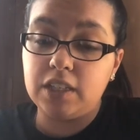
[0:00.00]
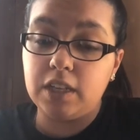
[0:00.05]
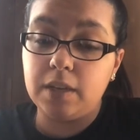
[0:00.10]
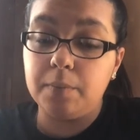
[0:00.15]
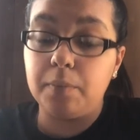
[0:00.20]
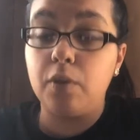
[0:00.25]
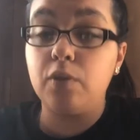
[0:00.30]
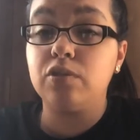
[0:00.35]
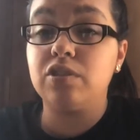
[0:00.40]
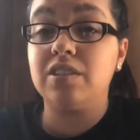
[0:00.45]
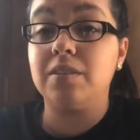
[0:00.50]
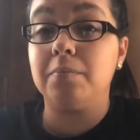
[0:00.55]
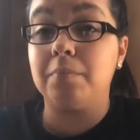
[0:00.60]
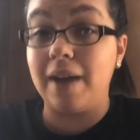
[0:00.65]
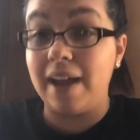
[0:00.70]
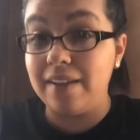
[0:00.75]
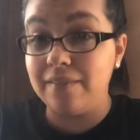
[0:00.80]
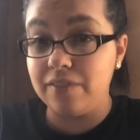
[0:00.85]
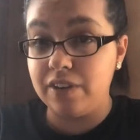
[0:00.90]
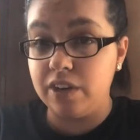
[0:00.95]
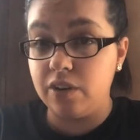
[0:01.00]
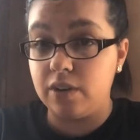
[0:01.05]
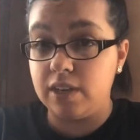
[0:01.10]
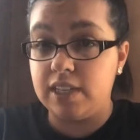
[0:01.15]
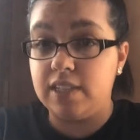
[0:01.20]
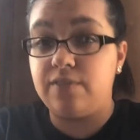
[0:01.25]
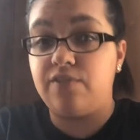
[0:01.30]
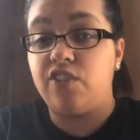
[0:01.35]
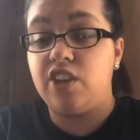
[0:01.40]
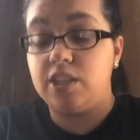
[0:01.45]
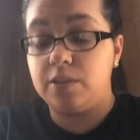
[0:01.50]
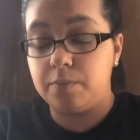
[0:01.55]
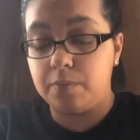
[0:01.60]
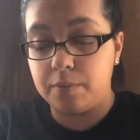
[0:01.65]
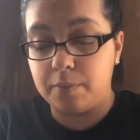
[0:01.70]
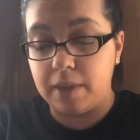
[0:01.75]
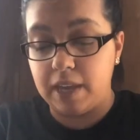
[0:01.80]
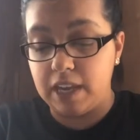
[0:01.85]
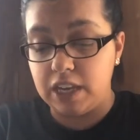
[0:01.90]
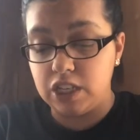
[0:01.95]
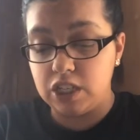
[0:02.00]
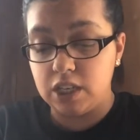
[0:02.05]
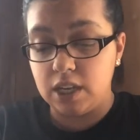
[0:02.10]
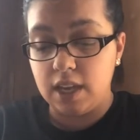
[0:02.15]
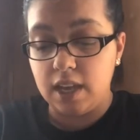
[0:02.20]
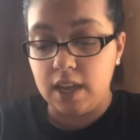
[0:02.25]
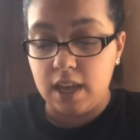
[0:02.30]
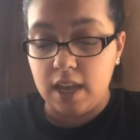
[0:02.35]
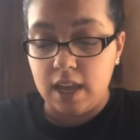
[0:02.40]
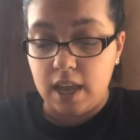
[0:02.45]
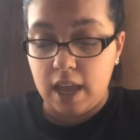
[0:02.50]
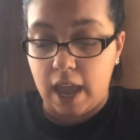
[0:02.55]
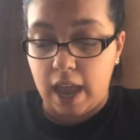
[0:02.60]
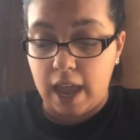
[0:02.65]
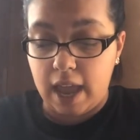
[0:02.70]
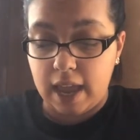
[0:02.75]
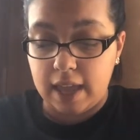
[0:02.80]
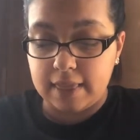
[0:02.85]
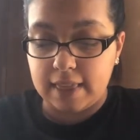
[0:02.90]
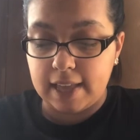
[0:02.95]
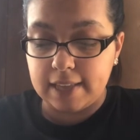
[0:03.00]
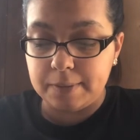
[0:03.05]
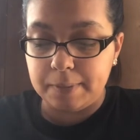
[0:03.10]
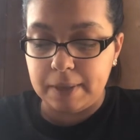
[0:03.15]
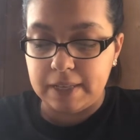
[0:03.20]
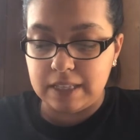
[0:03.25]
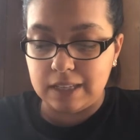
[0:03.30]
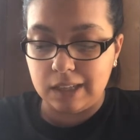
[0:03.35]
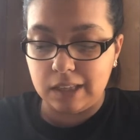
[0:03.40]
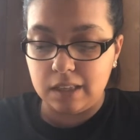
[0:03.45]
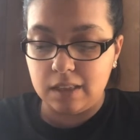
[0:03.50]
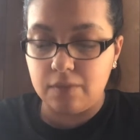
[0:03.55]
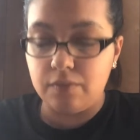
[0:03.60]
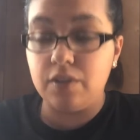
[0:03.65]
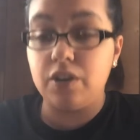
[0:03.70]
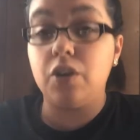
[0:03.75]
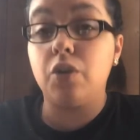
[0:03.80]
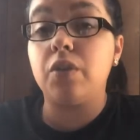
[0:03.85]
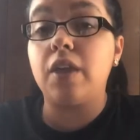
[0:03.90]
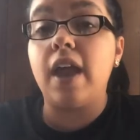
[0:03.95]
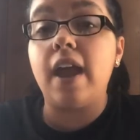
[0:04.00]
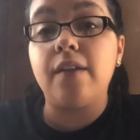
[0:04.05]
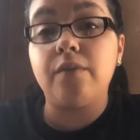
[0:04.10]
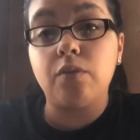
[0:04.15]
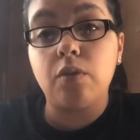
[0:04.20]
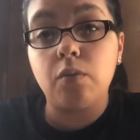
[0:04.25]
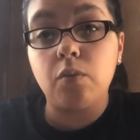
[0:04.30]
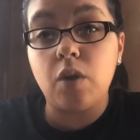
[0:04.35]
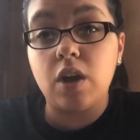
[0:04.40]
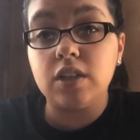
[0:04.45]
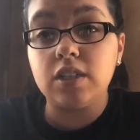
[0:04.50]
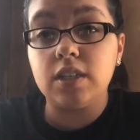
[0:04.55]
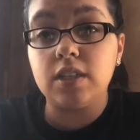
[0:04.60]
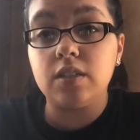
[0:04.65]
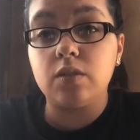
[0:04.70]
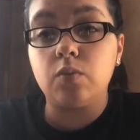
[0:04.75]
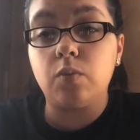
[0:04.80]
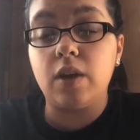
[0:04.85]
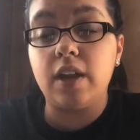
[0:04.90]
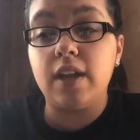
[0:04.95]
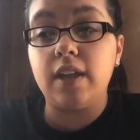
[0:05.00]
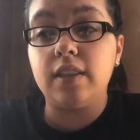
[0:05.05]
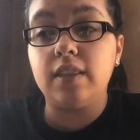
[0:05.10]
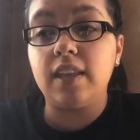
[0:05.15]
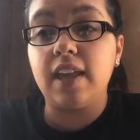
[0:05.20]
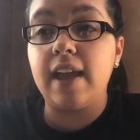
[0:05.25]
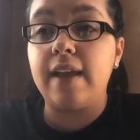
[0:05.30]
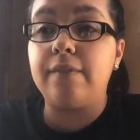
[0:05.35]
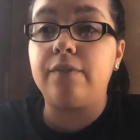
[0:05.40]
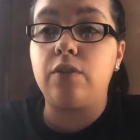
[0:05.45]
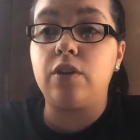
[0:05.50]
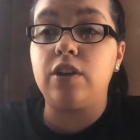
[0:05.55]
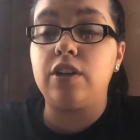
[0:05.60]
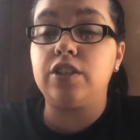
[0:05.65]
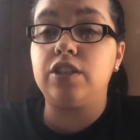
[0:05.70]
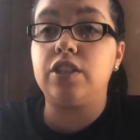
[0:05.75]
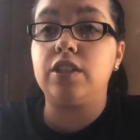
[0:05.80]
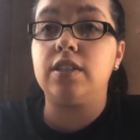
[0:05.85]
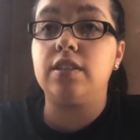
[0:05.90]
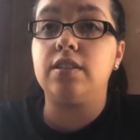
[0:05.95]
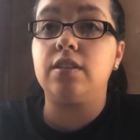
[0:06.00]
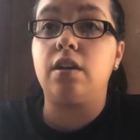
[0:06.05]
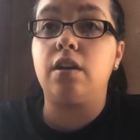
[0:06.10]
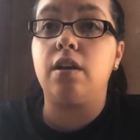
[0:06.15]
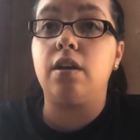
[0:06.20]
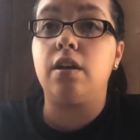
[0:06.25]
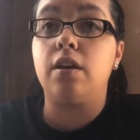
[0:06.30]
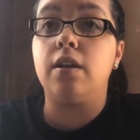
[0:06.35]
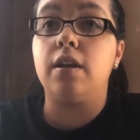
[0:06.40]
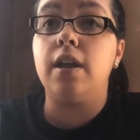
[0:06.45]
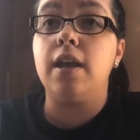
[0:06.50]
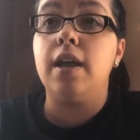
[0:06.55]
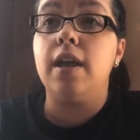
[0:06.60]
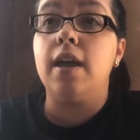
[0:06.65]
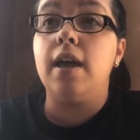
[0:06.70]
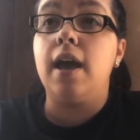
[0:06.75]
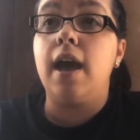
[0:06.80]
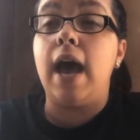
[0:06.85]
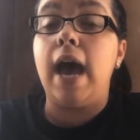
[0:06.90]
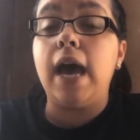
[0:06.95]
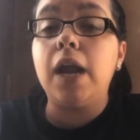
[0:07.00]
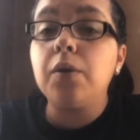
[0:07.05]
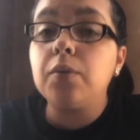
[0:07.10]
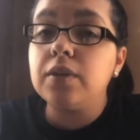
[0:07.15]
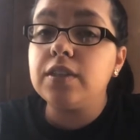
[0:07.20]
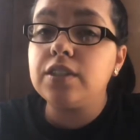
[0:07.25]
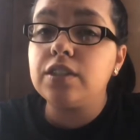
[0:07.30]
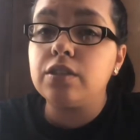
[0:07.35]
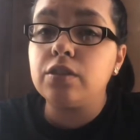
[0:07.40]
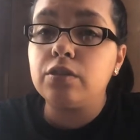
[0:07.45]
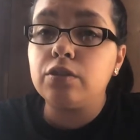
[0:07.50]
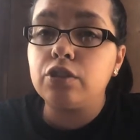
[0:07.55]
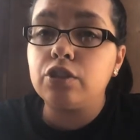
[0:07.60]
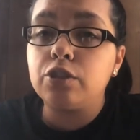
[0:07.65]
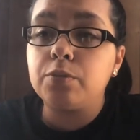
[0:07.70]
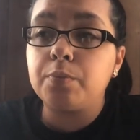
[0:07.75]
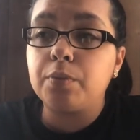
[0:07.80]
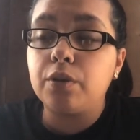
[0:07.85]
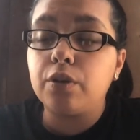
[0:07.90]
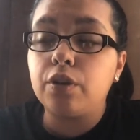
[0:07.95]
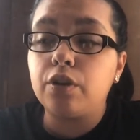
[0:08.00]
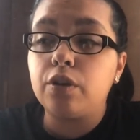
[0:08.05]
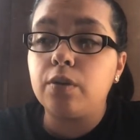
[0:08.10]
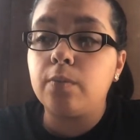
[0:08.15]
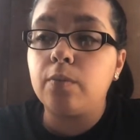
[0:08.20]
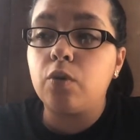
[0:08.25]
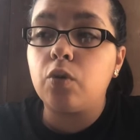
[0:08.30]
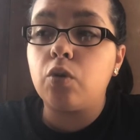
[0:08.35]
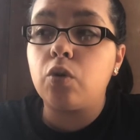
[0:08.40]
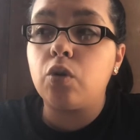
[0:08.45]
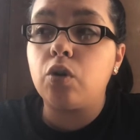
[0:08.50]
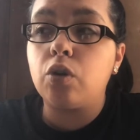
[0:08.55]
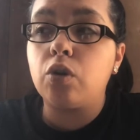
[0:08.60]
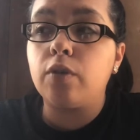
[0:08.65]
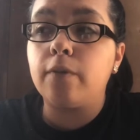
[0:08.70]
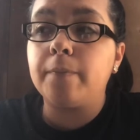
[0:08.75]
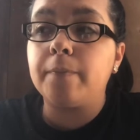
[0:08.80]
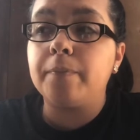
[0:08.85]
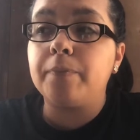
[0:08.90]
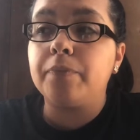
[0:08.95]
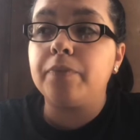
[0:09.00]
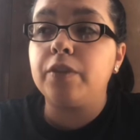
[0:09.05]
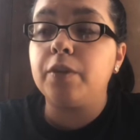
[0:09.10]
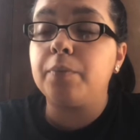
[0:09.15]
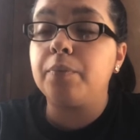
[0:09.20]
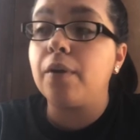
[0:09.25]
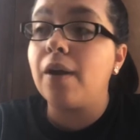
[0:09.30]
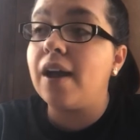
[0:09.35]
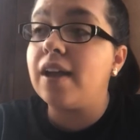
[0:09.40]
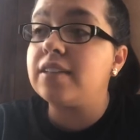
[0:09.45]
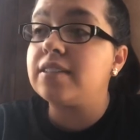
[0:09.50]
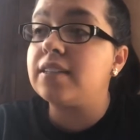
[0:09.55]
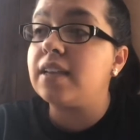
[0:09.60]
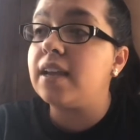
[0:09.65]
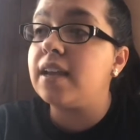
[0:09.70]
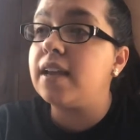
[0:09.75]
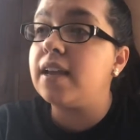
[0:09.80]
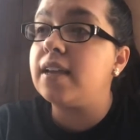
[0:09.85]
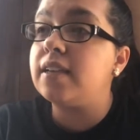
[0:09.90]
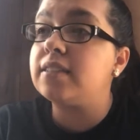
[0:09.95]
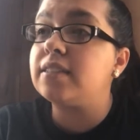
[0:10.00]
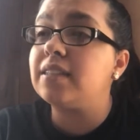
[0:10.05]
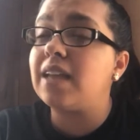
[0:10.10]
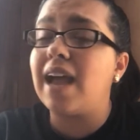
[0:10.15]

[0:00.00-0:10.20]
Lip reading: He posted my video on his Facebook page, and that's basically the video that everyone watches when they have questions on how to insert the sperm or the process.